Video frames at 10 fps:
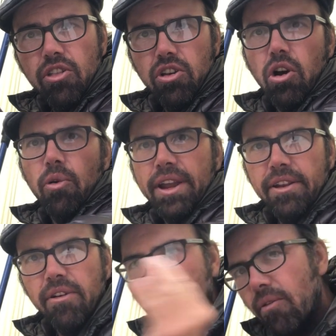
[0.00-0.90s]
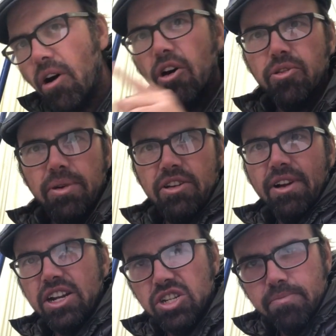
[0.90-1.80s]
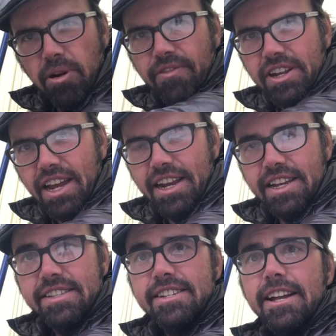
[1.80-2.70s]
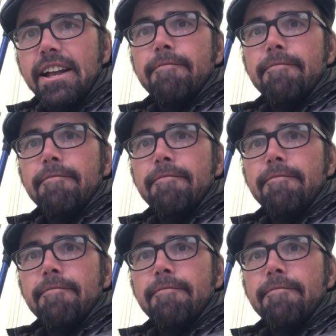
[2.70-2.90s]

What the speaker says: going all 3 directions, perfect tightness.